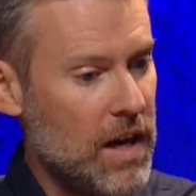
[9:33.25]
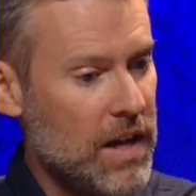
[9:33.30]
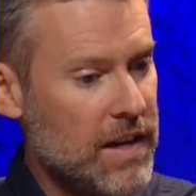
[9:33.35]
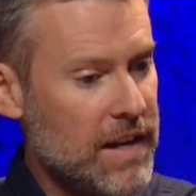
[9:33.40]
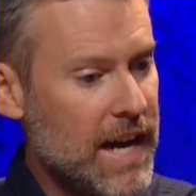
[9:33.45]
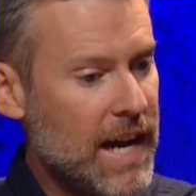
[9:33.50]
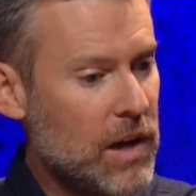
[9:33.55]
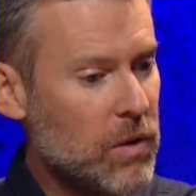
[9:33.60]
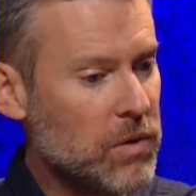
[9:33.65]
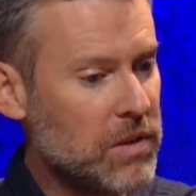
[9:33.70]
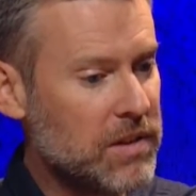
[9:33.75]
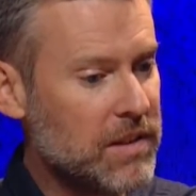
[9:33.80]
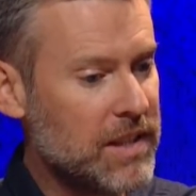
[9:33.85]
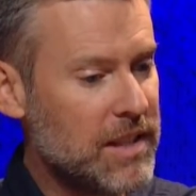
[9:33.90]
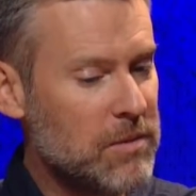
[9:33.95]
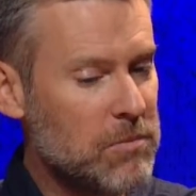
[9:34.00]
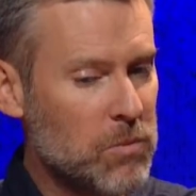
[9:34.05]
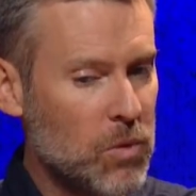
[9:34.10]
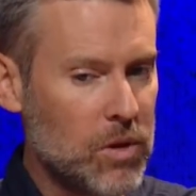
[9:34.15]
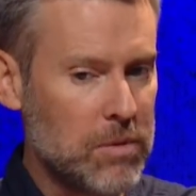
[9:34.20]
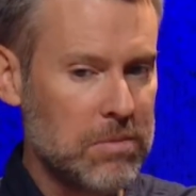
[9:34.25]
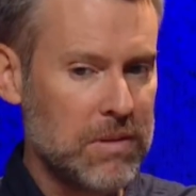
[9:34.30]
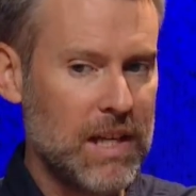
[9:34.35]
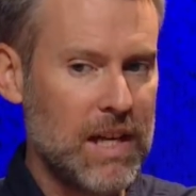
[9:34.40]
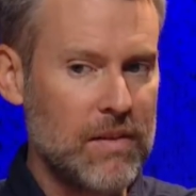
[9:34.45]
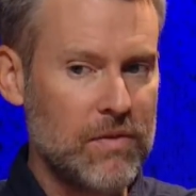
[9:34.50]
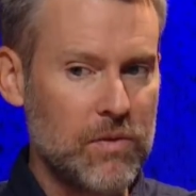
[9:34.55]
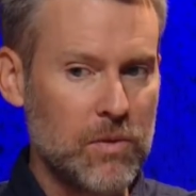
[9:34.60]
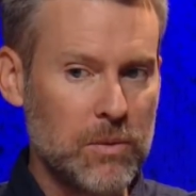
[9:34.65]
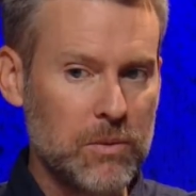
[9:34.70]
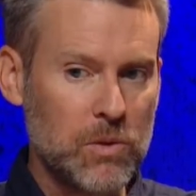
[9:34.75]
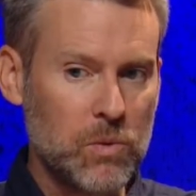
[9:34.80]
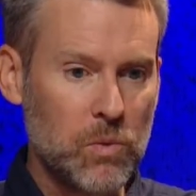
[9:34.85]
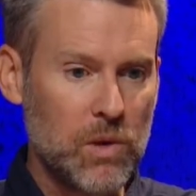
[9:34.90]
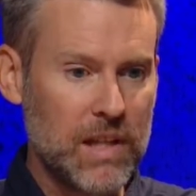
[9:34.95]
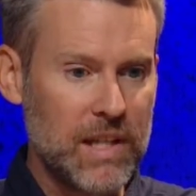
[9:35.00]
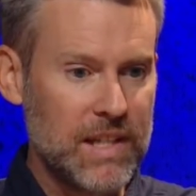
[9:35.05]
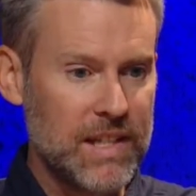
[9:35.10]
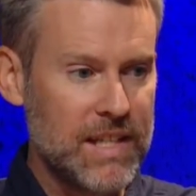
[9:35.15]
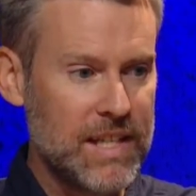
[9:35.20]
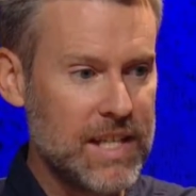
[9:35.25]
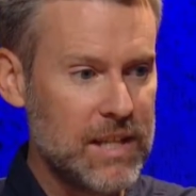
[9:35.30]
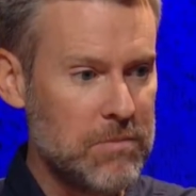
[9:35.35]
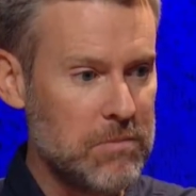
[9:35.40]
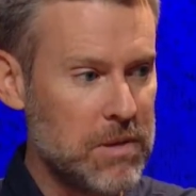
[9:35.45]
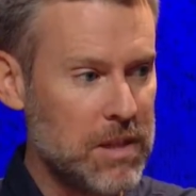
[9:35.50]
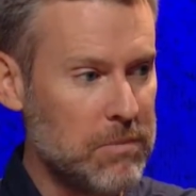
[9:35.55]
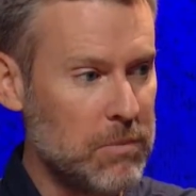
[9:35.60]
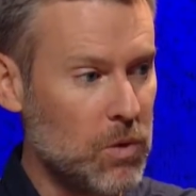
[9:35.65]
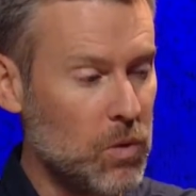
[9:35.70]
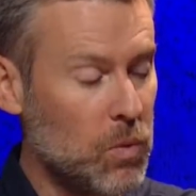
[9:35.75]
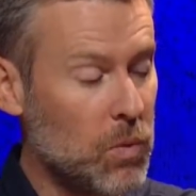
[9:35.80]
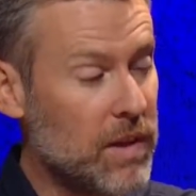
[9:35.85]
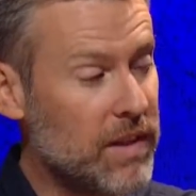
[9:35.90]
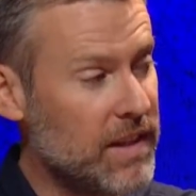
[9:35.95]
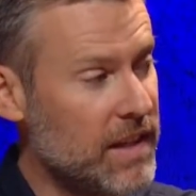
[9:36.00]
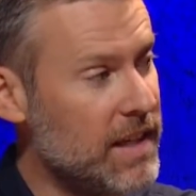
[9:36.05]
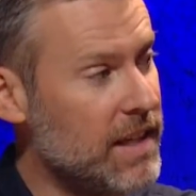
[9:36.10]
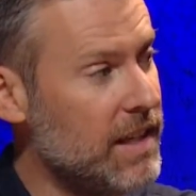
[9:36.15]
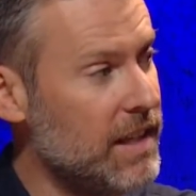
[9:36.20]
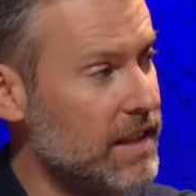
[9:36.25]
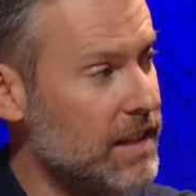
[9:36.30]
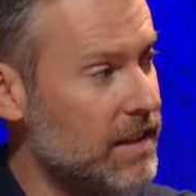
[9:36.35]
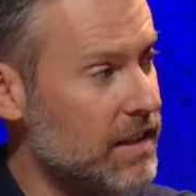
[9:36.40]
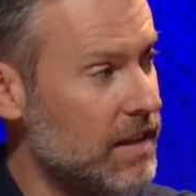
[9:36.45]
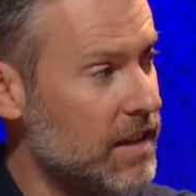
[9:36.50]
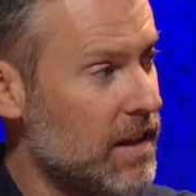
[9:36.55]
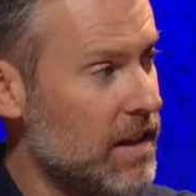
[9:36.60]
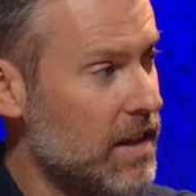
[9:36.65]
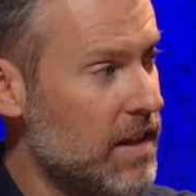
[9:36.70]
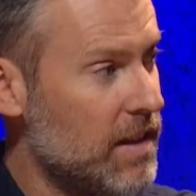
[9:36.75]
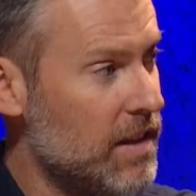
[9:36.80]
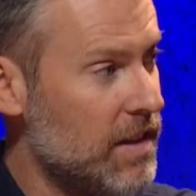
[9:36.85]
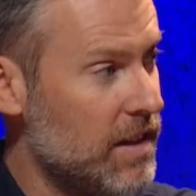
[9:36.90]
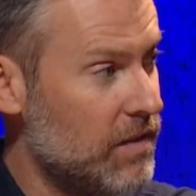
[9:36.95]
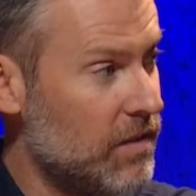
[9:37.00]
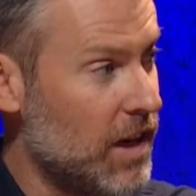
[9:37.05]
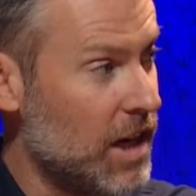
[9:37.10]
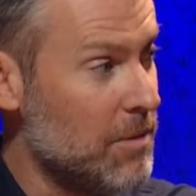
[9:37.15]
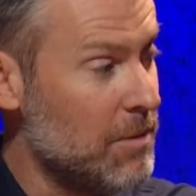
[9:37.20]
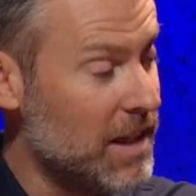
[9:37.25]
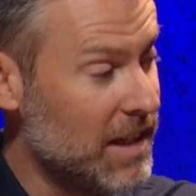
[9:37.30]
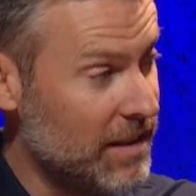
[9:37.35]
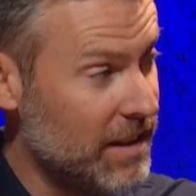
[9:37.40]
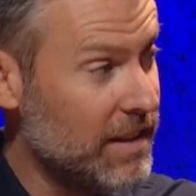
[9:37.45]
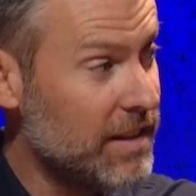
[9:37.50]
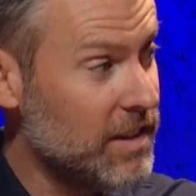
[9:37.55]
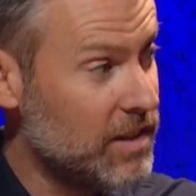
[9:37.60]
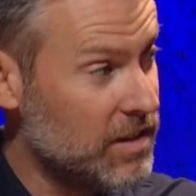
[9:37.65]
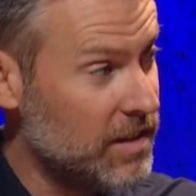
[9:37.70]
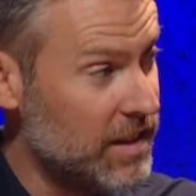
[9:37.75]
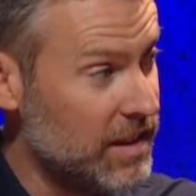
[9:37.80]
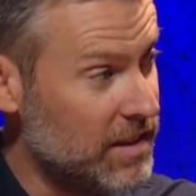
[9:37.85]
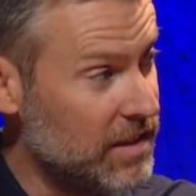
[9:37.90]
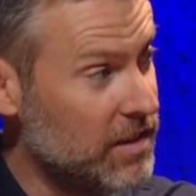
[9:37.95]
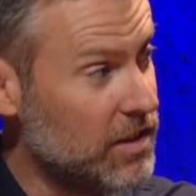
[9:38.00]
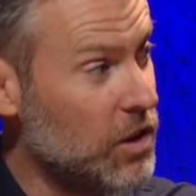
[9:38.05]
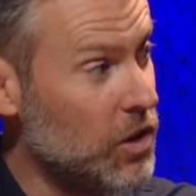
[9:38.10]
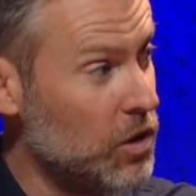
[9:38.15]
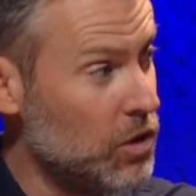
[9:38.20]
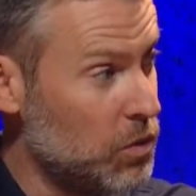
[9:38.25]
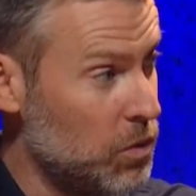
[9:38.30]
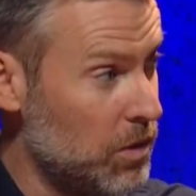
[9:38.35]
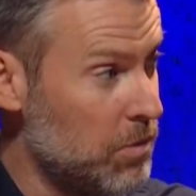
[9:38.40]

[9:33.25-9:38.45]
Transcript: Now we're seeing more platforms wanting to keep people within the environment. I think this goes with